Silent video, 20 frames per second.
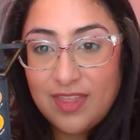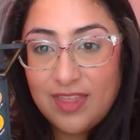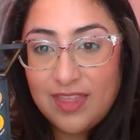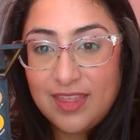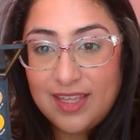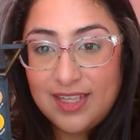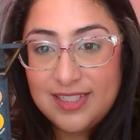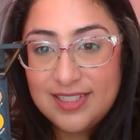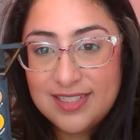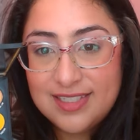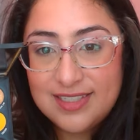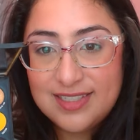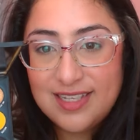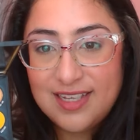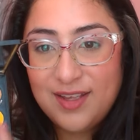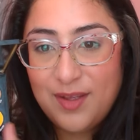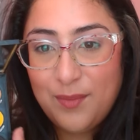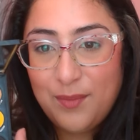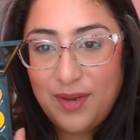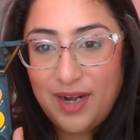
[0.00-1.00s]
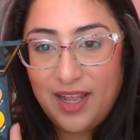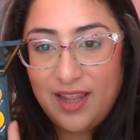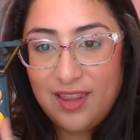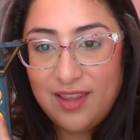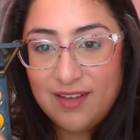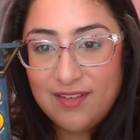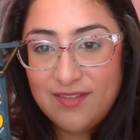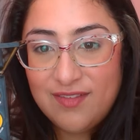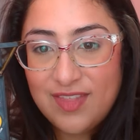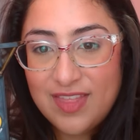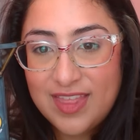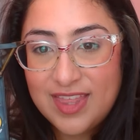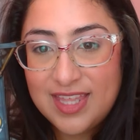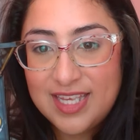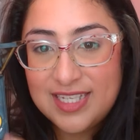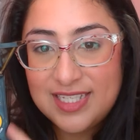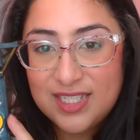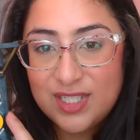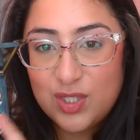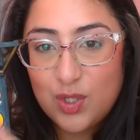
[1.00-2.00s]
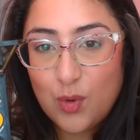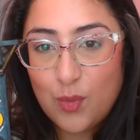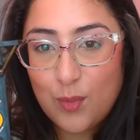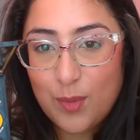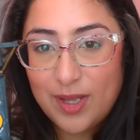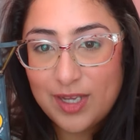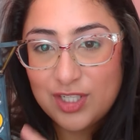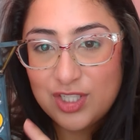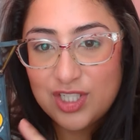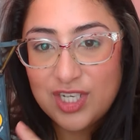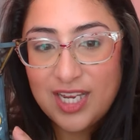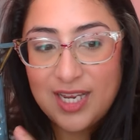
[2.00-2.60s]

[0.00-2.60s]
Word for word: this, but I love this so much.